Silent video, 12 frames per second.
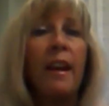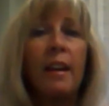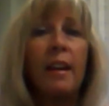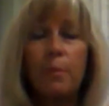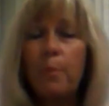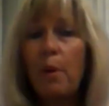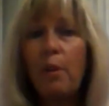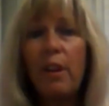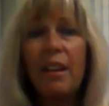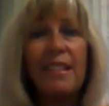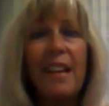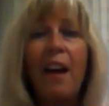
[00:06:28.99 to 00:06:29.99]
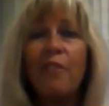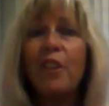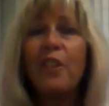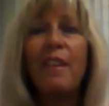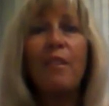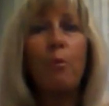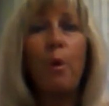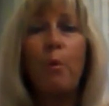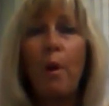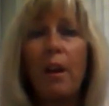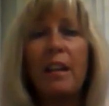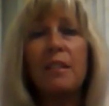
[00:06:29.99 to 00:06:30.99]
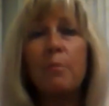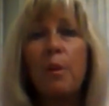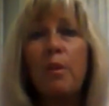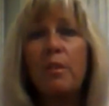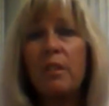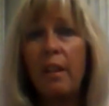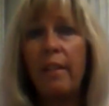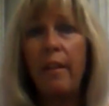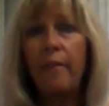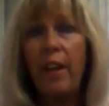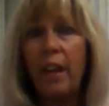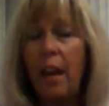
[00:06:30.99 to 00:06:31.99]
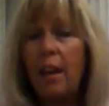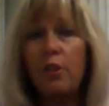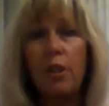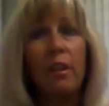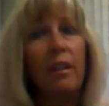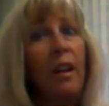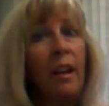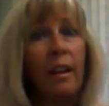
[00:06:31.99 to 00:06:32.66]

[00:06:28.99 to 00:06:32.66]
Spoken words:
experience everything that we want to experience on that vacation,